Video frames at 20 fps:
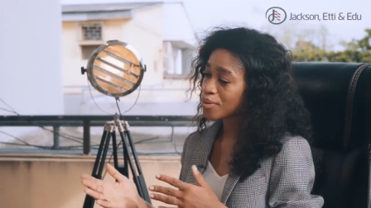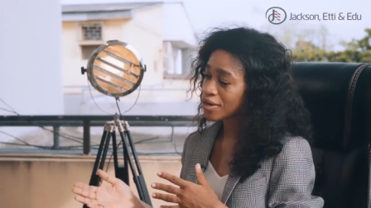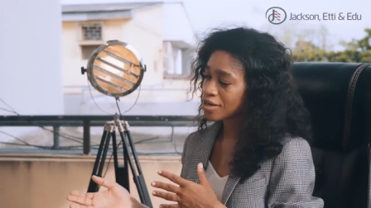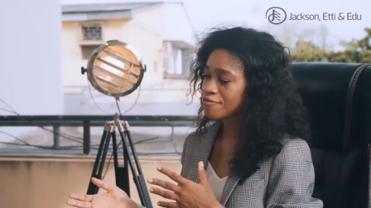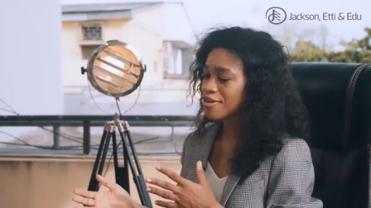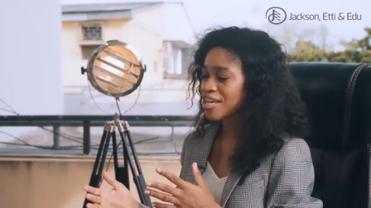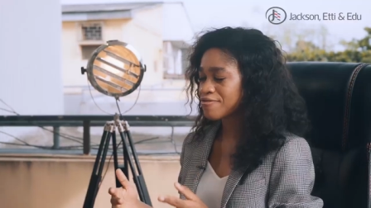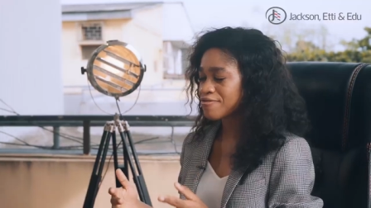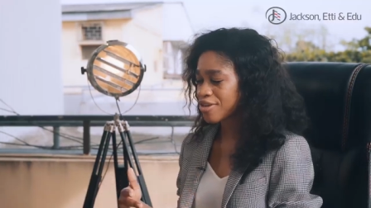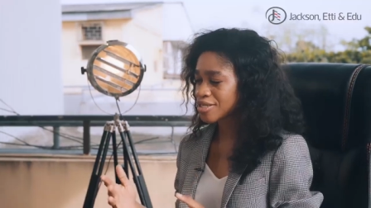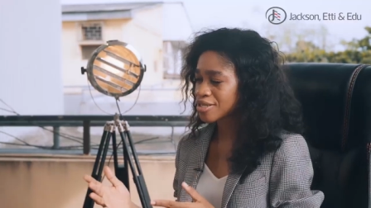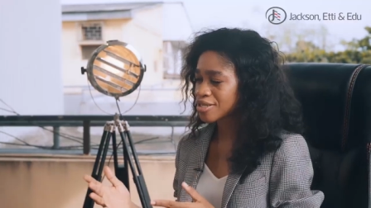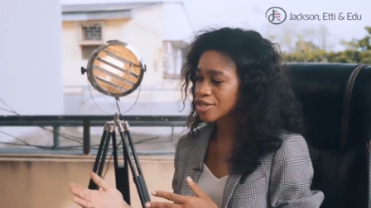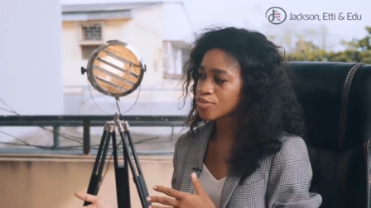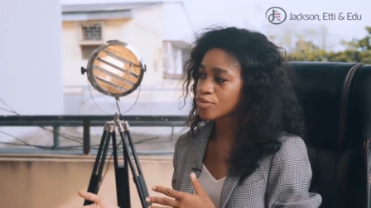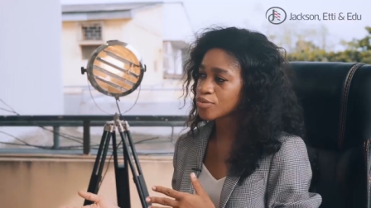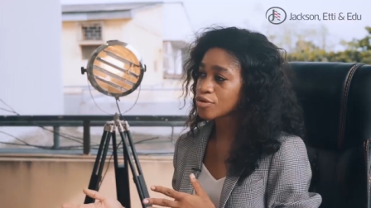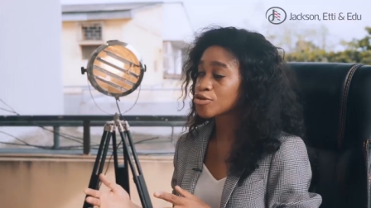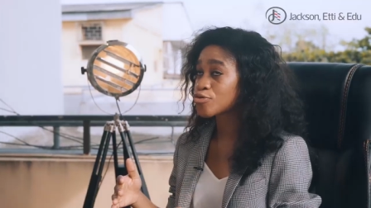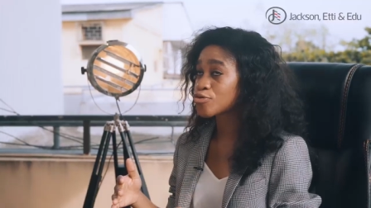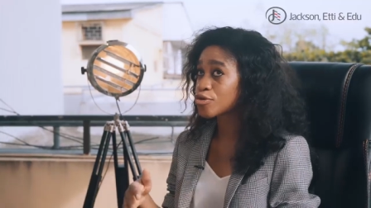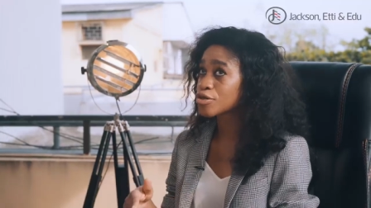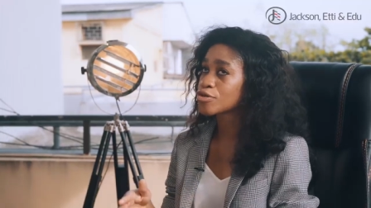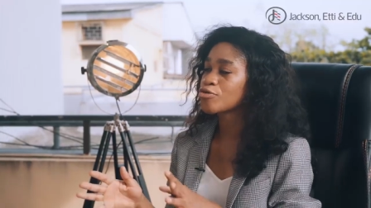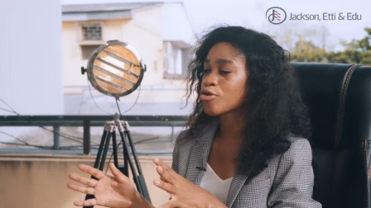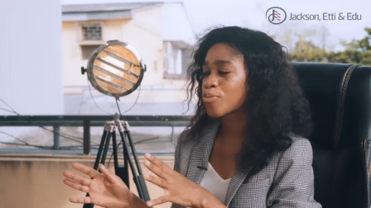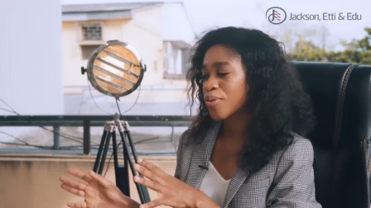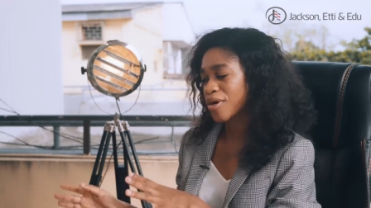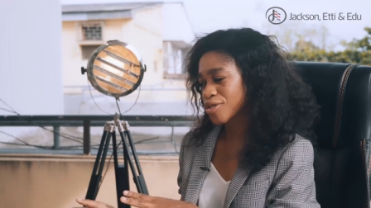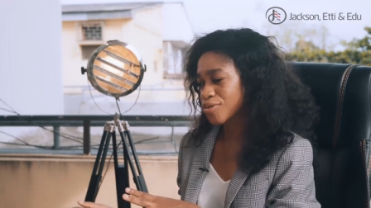and vice versa as well, Euro in
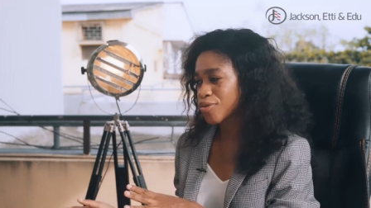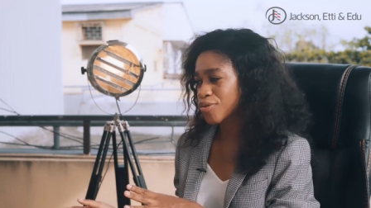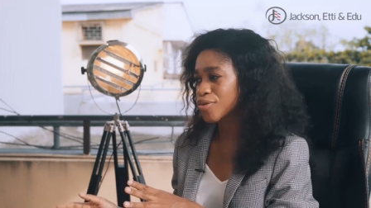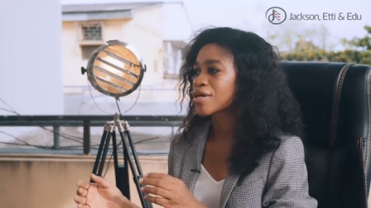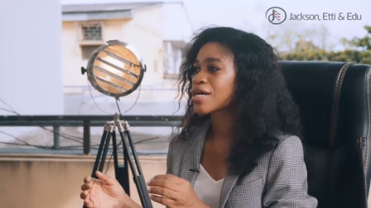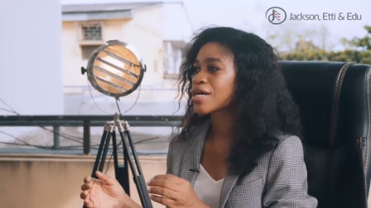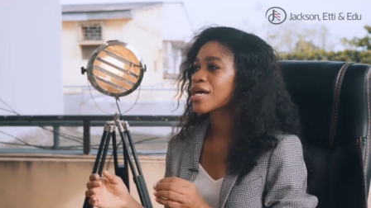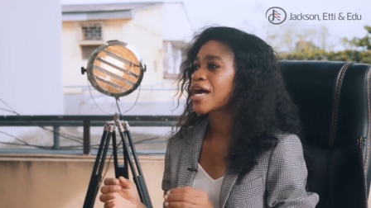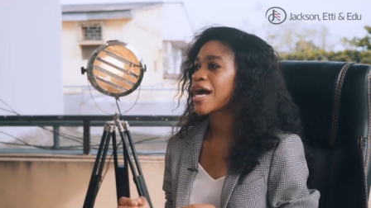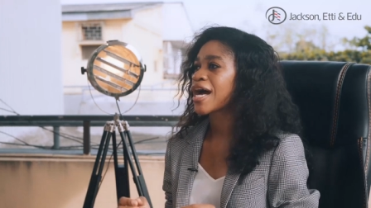Europe as well.